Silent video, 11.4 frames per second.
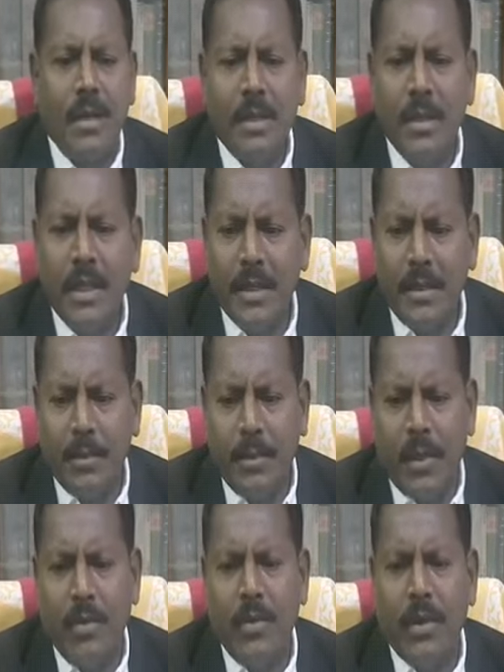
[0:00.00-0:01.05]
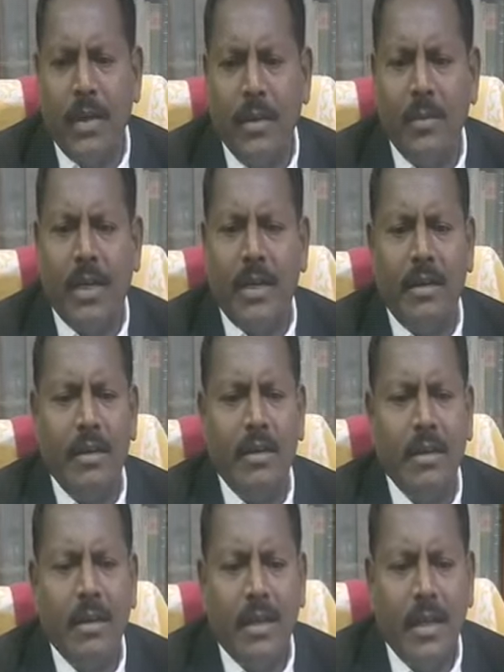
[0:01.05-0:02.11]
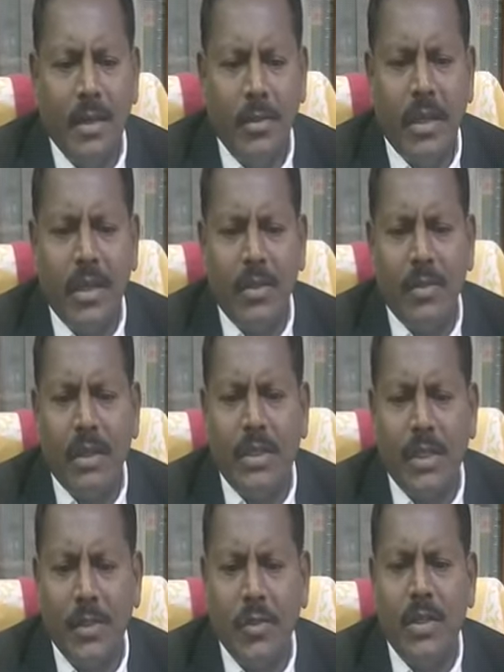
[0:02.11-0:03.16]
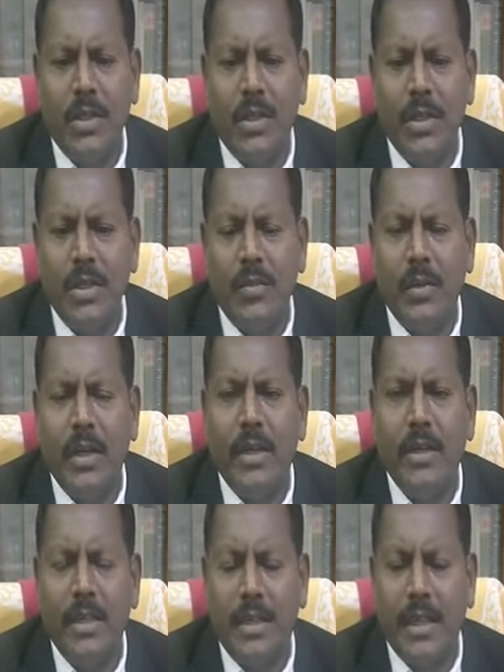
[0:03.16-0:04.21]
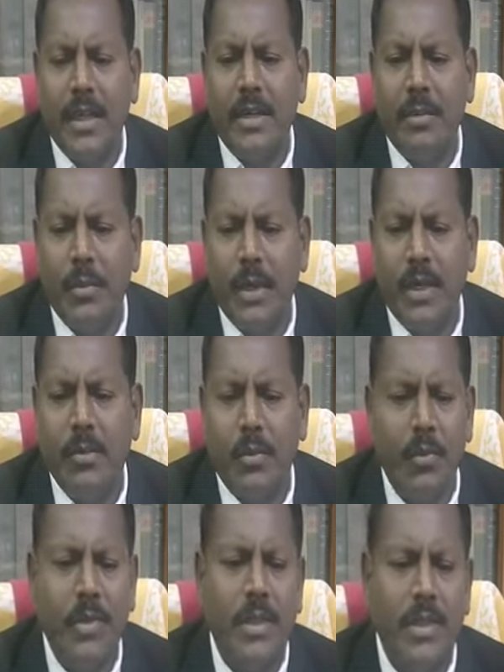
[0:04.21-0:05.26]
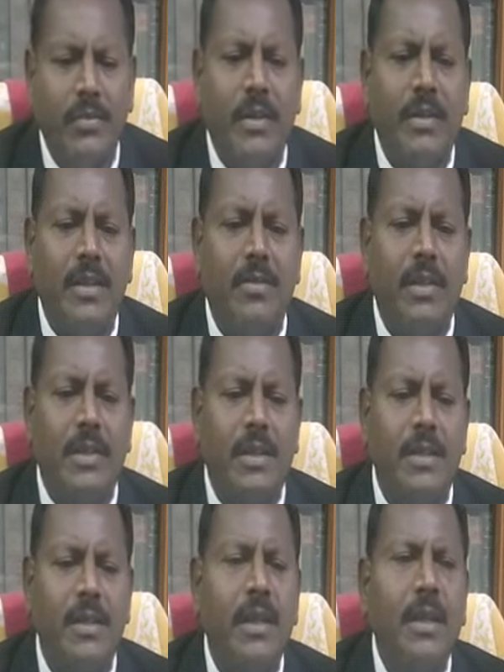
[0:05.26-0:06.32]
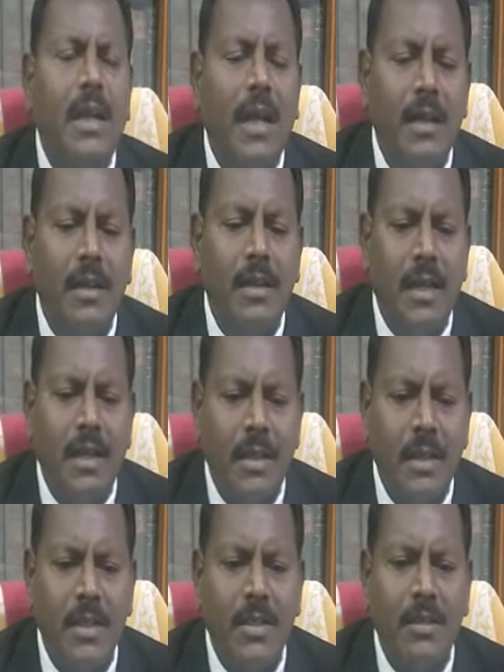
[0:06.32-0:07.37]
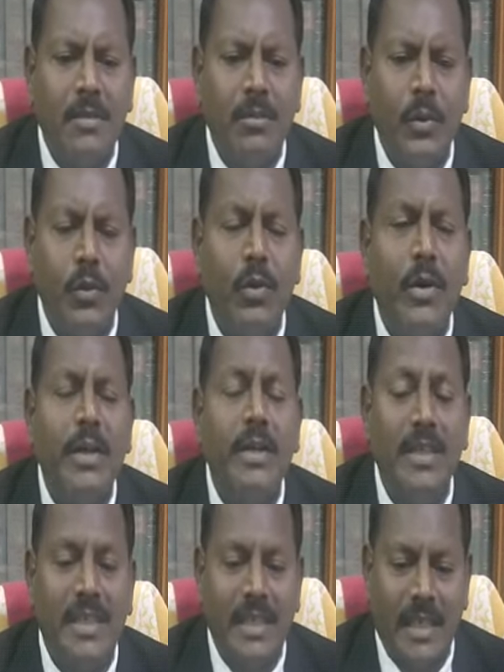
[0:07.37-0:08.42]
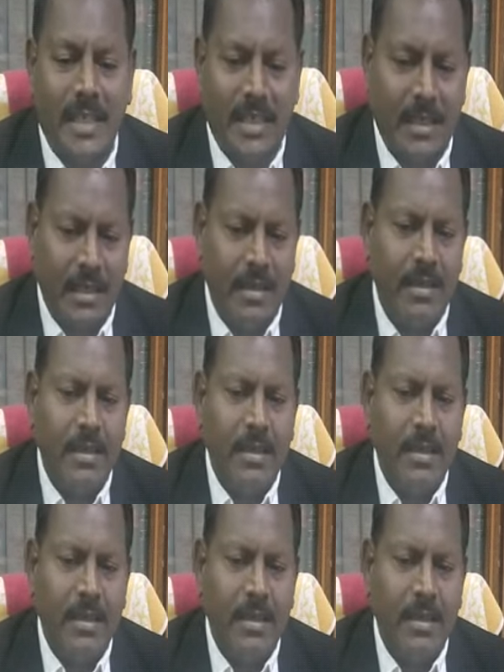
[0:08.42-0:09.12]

uh, however limited limited to the situations where the state made provisions for reservation and that is purely discretionary.